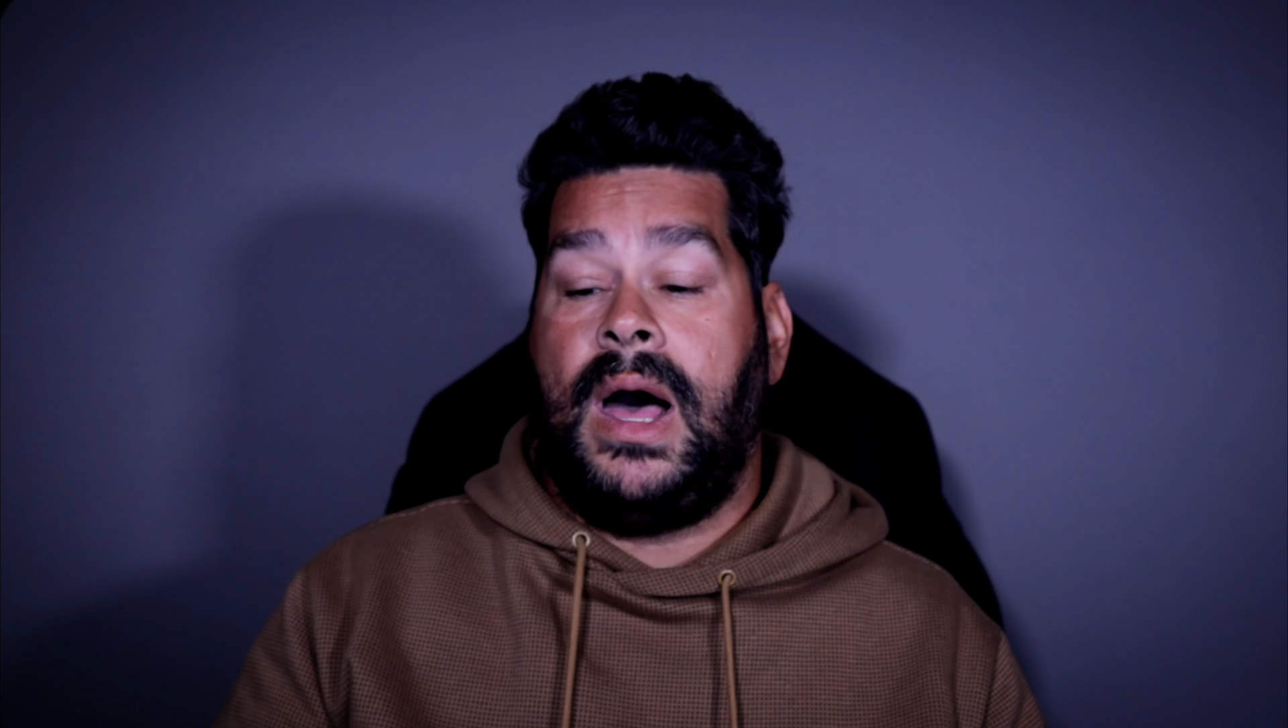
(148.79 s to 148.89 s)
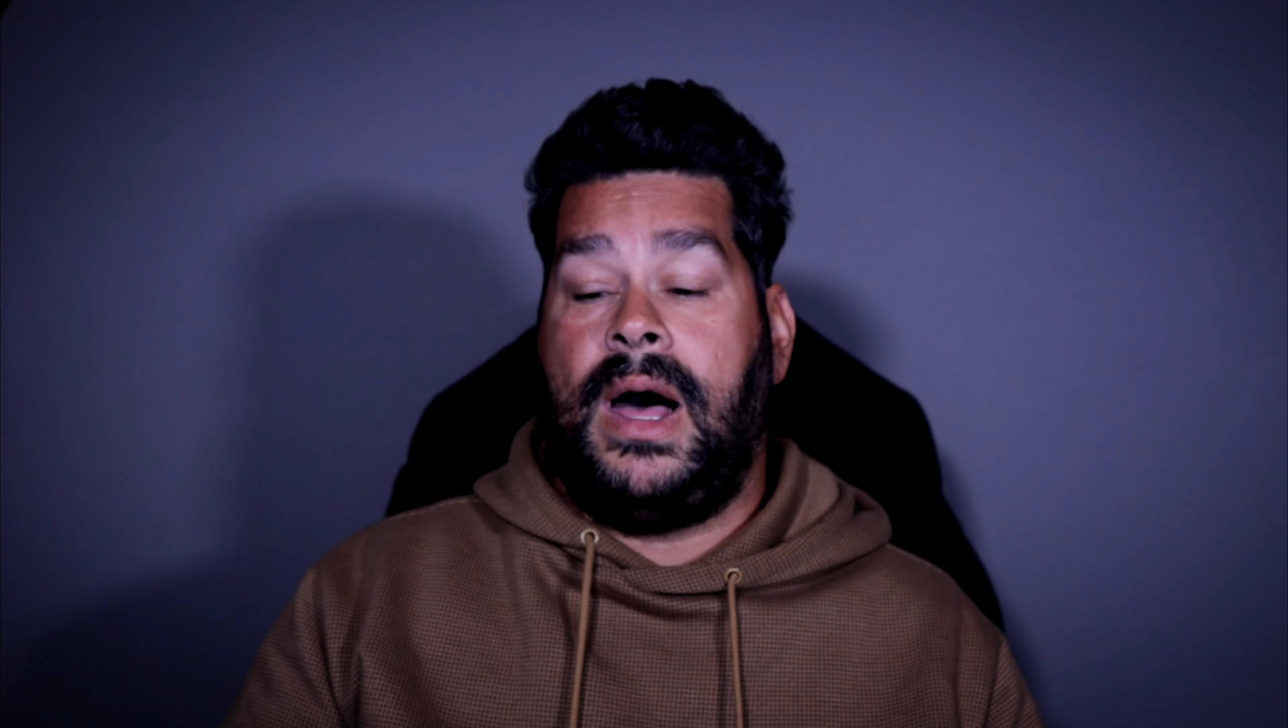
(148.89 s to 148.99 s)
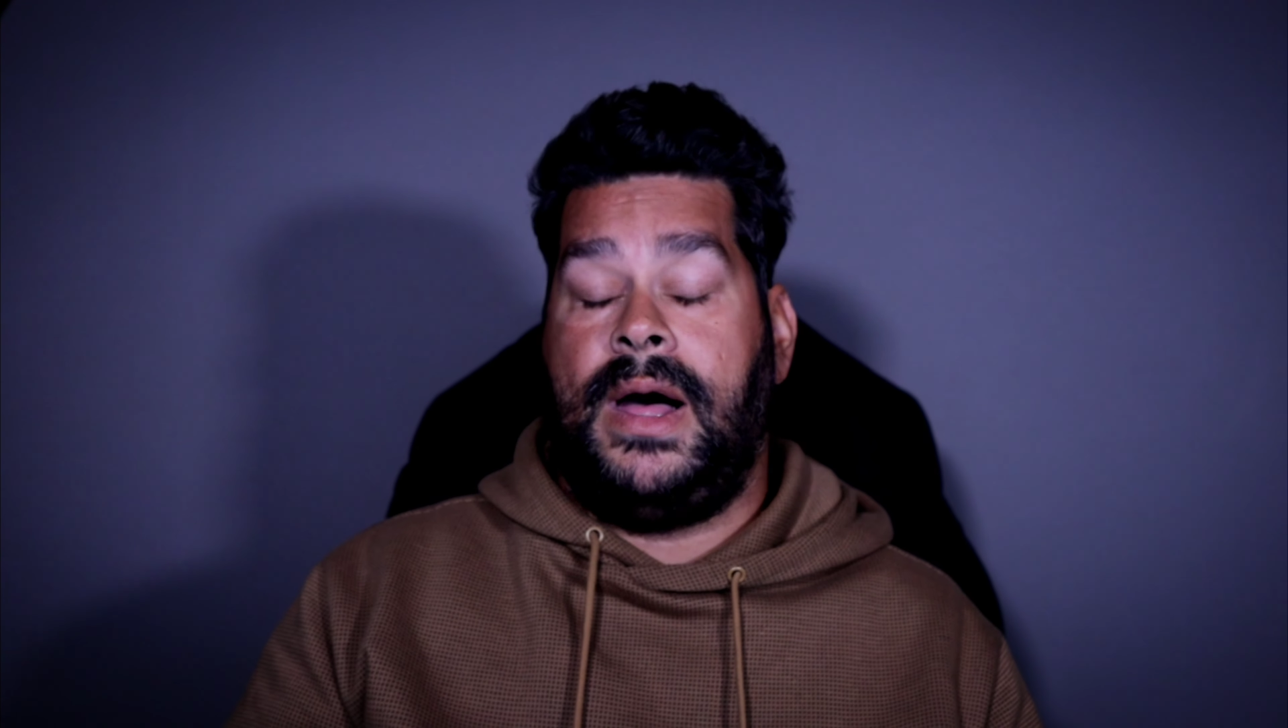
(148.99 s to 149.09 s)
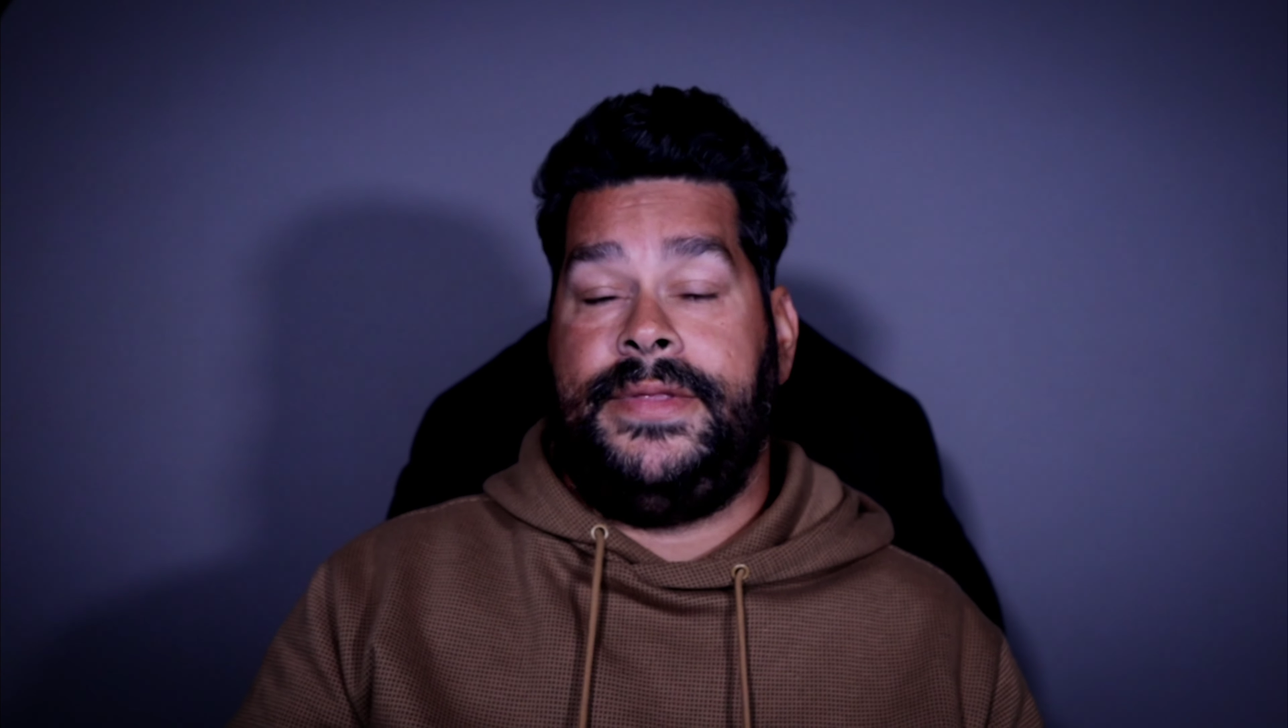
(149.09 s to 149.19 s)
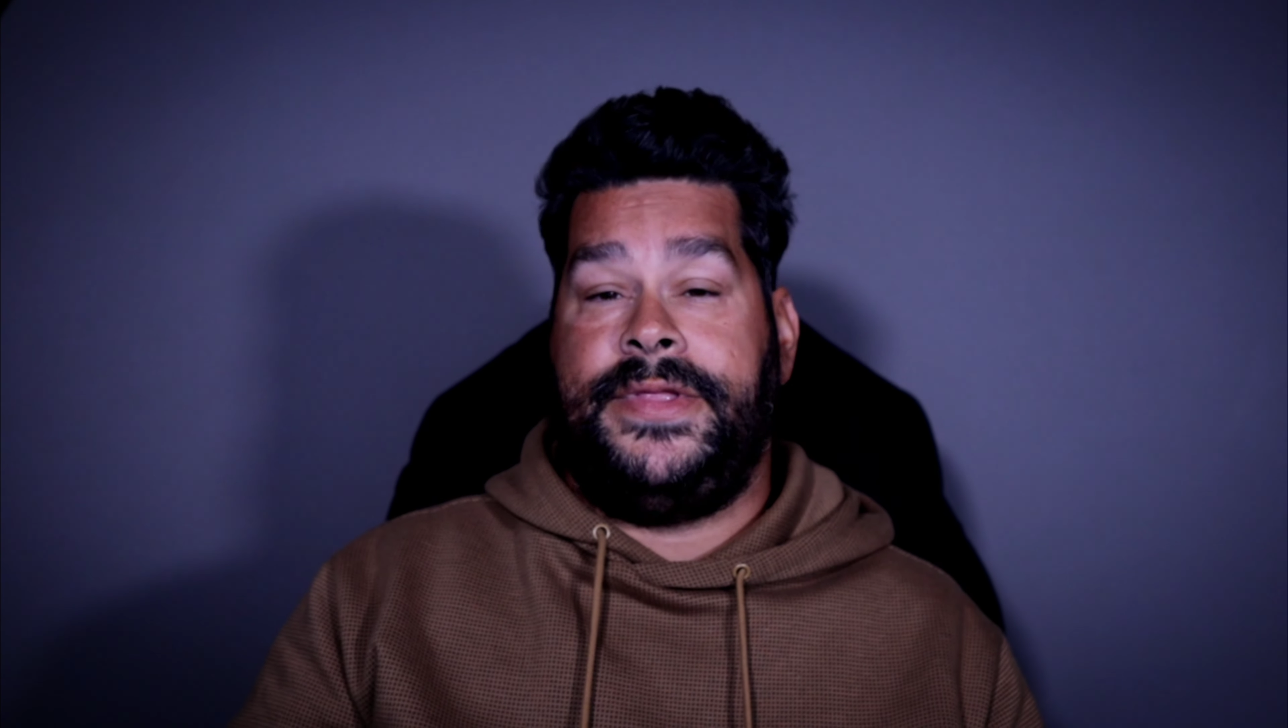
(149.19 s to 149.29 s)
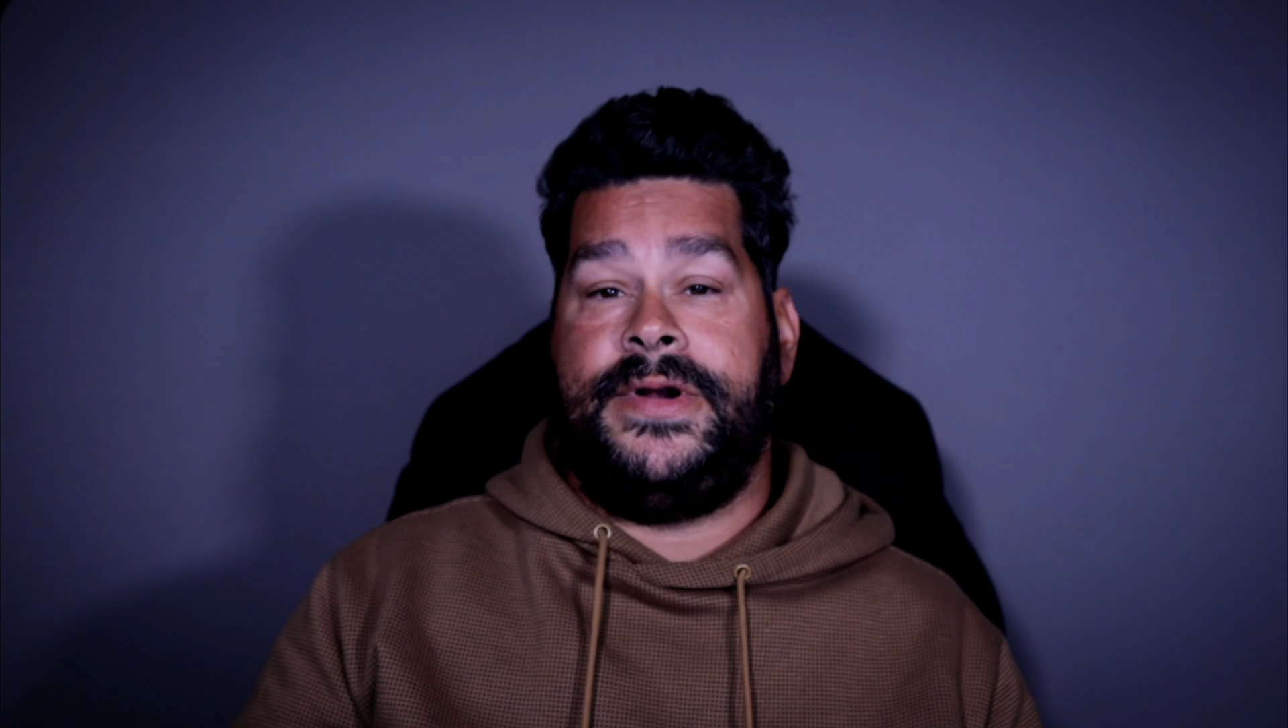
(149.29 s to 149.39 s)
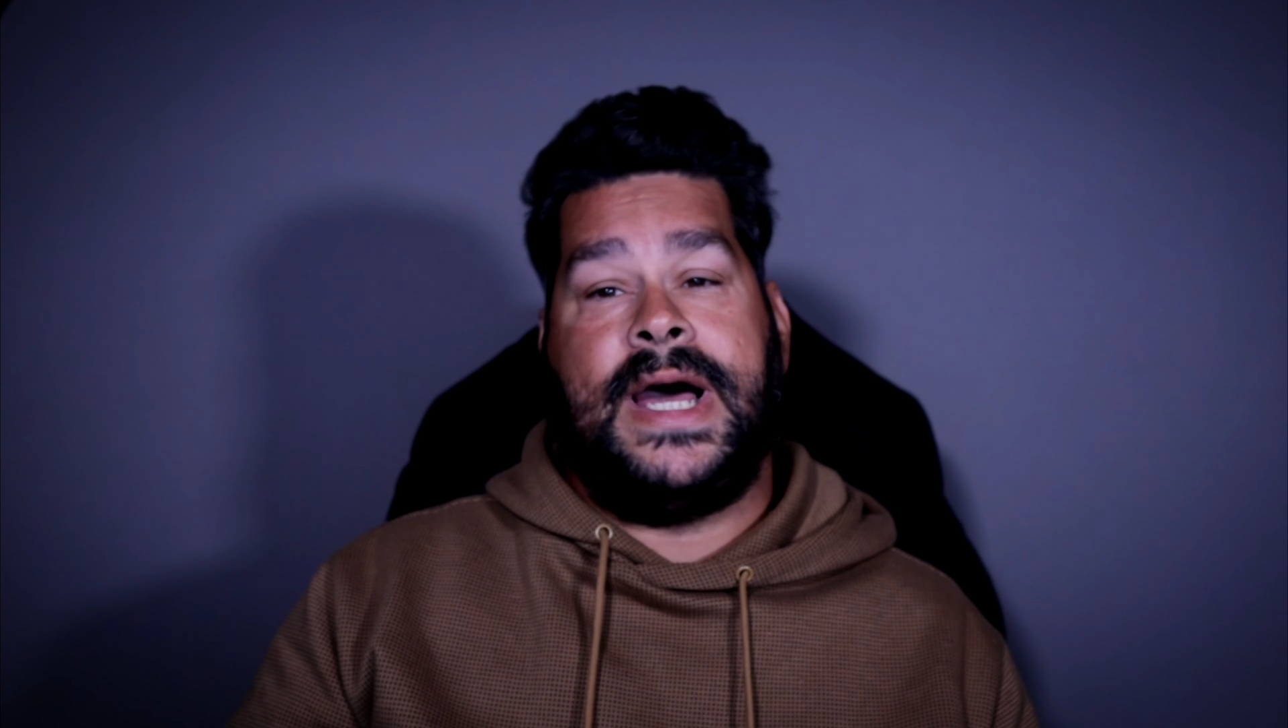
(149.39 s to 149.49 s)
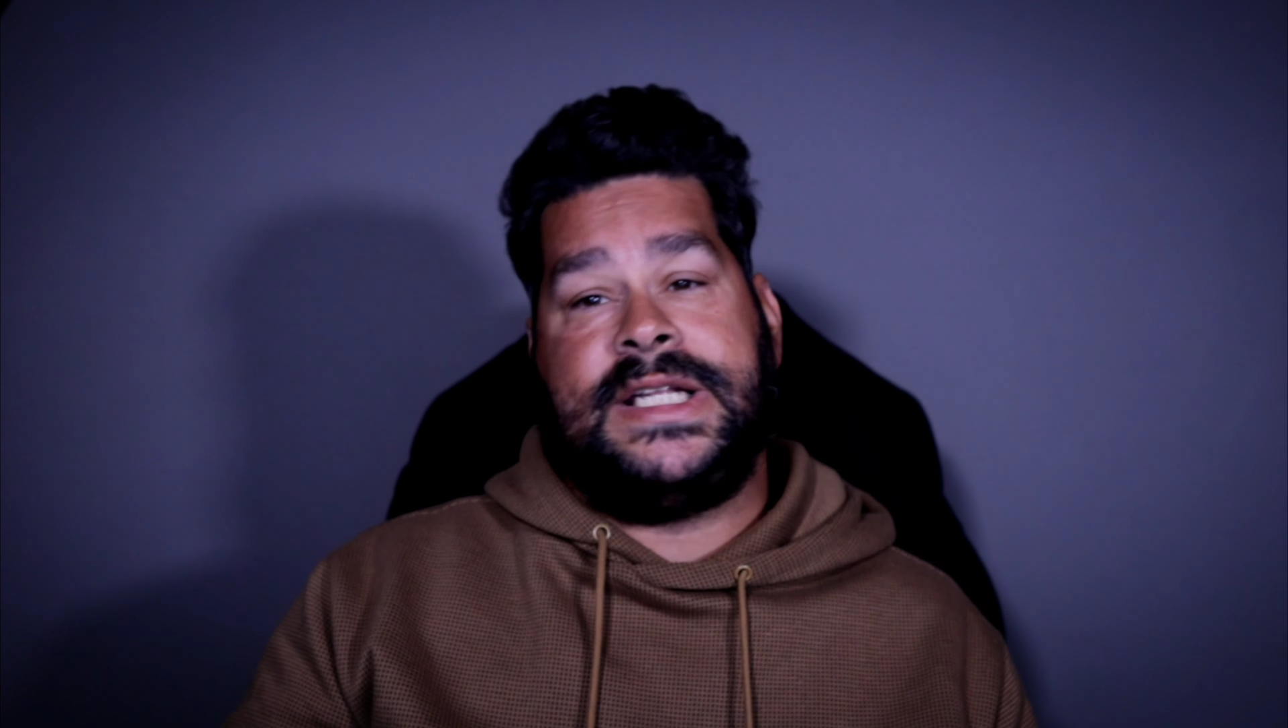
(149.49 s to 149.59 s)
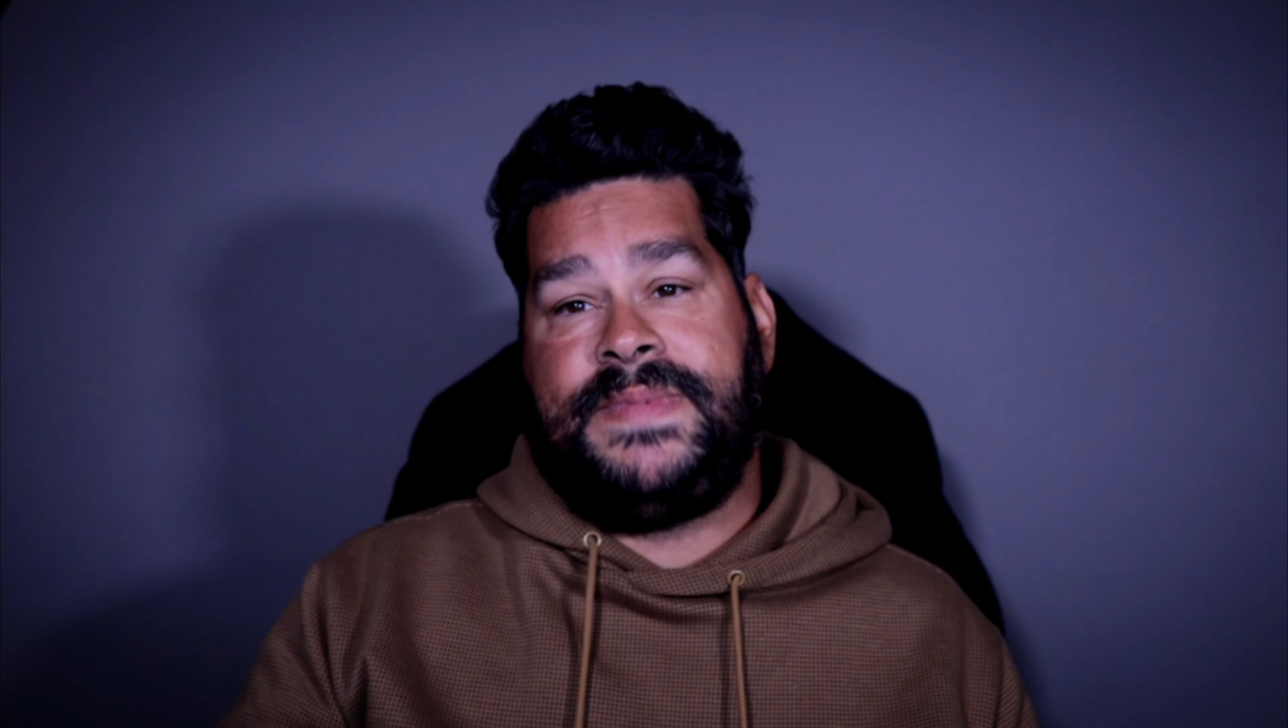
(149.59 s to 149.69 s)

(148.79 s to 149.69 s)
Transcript: Uh, they're not